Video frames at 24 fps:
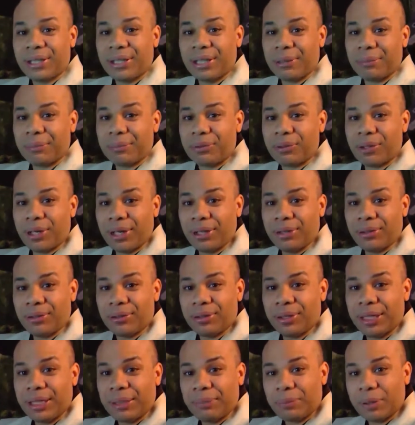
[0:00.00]
I'm trying to
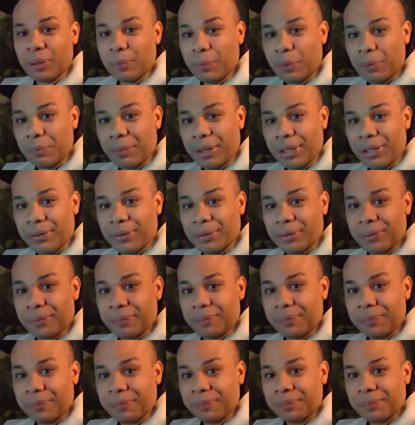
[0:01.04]
keep the momentum